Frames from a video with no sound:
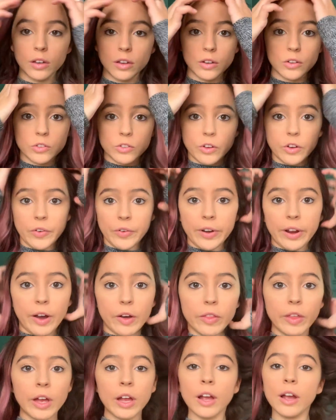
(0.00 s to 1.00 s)
So
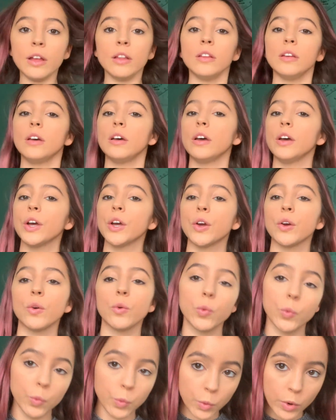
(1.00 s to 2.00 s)
now that I look
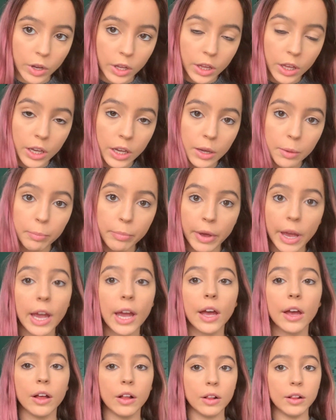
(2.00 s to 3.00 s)
really
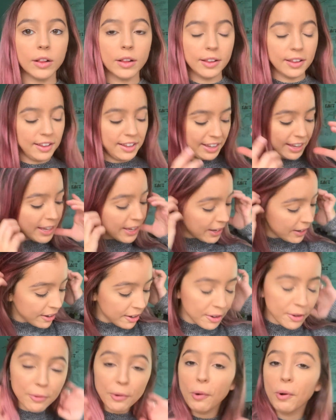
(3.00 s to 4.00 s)
pale,
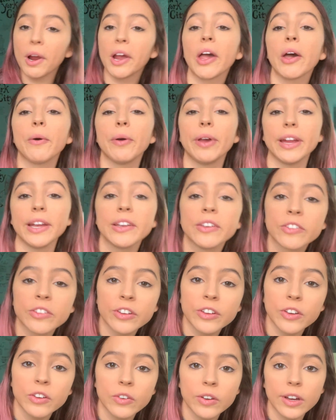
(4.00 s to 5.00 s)
we're going
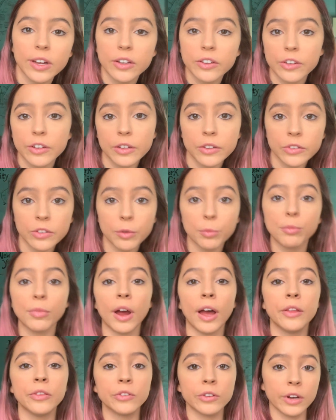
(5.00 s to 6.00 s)
to do some
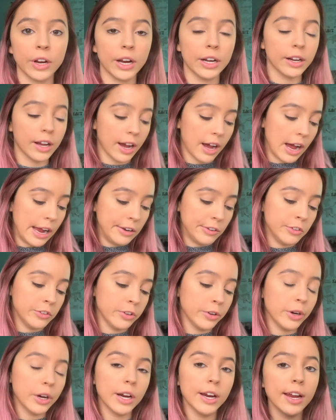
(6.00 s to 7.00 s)
bronzer and
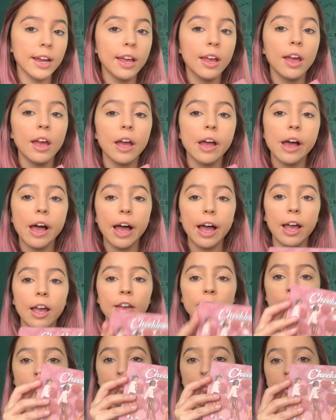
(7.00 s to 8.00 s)
contour.
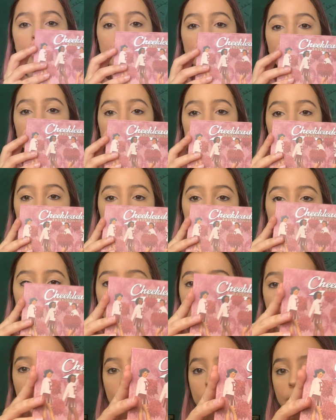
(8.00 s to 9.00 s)
I've been using this
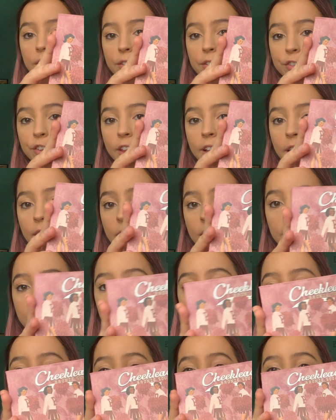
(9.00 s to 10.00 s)
palette for like a
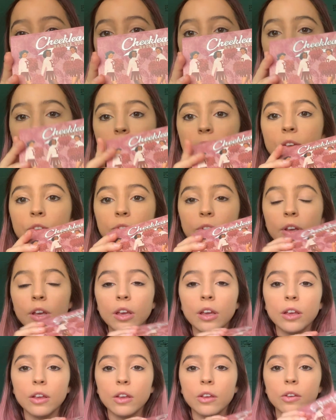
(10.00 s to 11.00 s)
year now. This
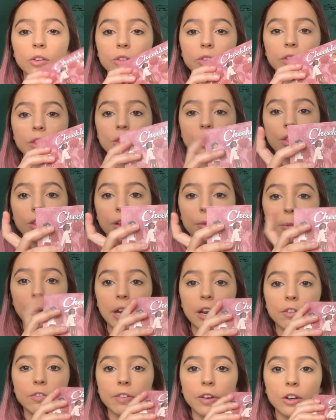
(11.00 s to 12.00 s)
is the
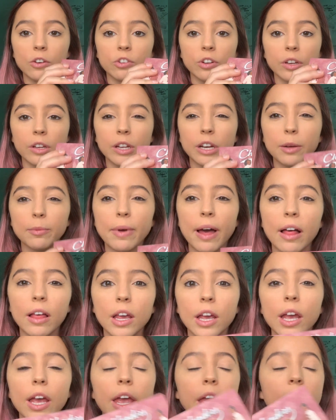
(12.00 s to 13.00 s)
Benefit Cheerleading palette.